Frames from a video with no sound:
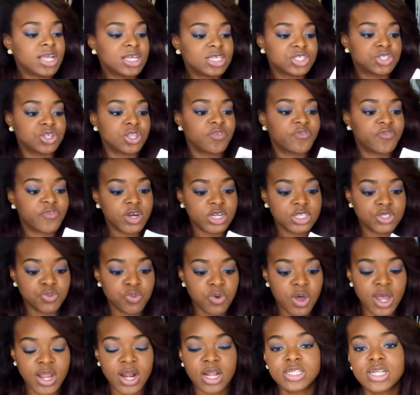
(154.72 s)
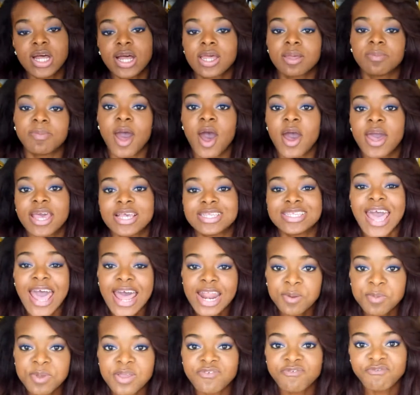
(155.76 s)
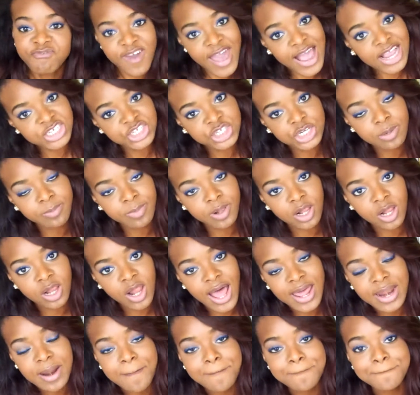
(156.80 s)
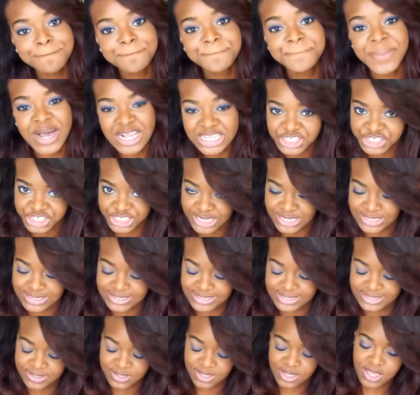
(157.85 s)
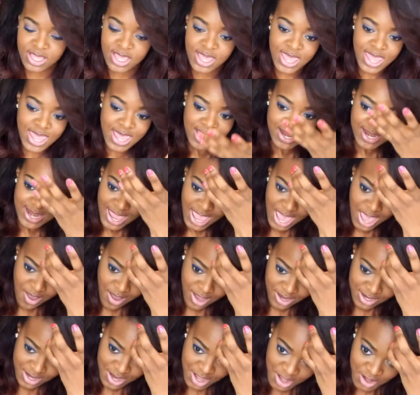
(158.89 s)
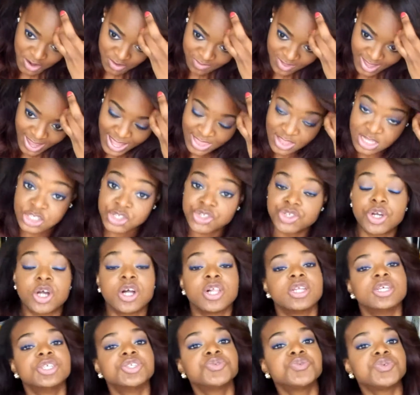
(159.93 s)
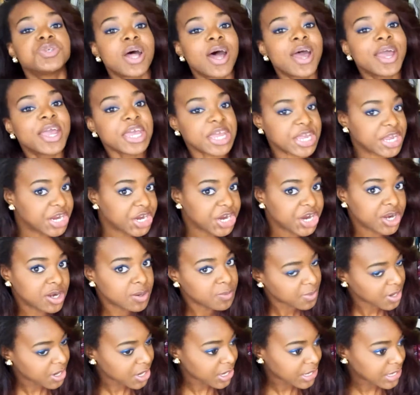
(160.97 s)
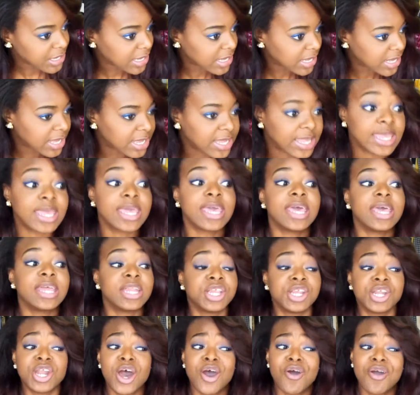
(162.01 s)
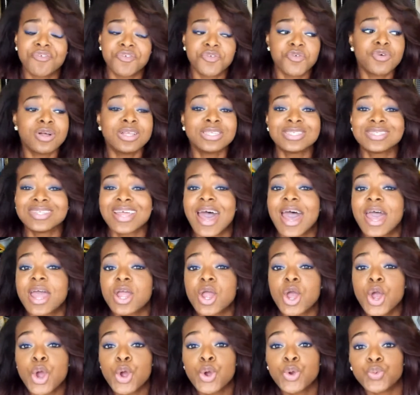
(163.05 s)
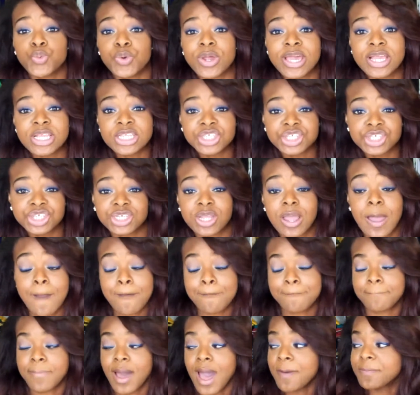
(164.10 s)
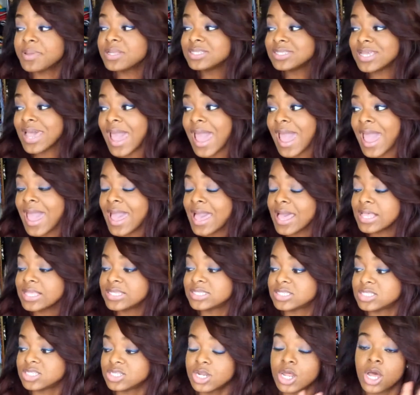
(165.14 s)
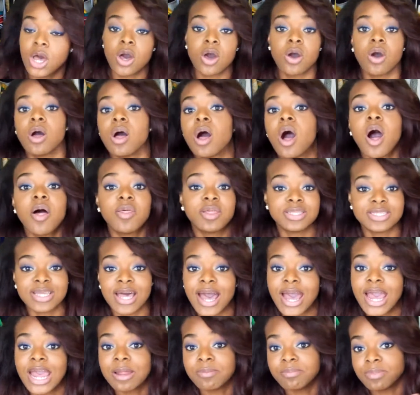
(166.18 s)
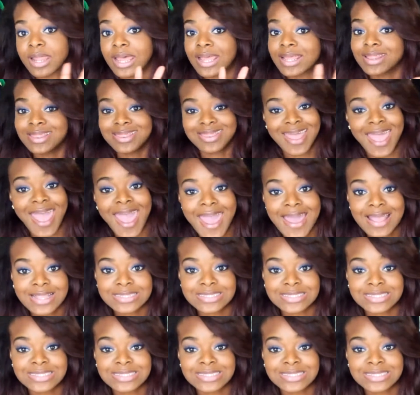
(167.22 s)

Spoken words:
So the first one I'll talk about is how to be fashionable on a budget. Now, I know that the struggle is real out here in America, and, you know, everyone's not rich, popping tags, you know, all the time like that.